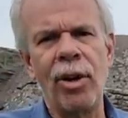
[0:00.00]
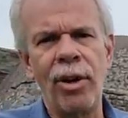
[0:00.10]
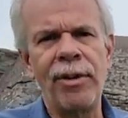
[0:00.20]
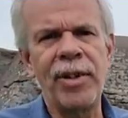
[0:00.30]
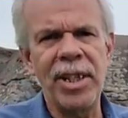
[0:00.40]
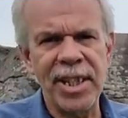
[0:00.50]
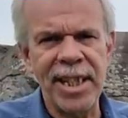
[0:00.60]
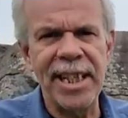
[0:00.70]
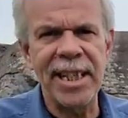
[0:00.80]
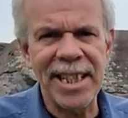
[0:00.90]
often
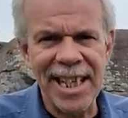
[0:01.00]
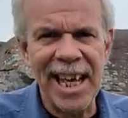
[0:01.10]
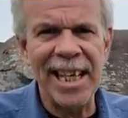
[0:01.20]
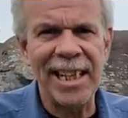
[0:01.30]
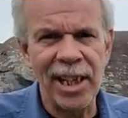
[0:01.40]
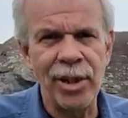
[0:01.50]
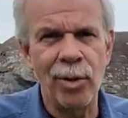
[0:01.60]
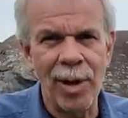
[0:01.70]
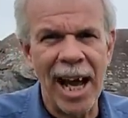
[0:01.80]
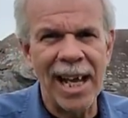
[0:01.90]
see a snake in the
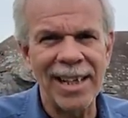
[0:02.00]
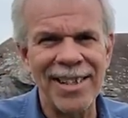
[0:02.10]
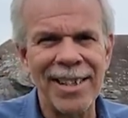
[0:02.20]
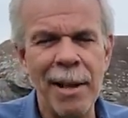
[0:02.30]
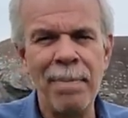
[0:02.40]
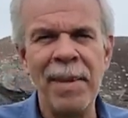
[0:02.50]
rocks.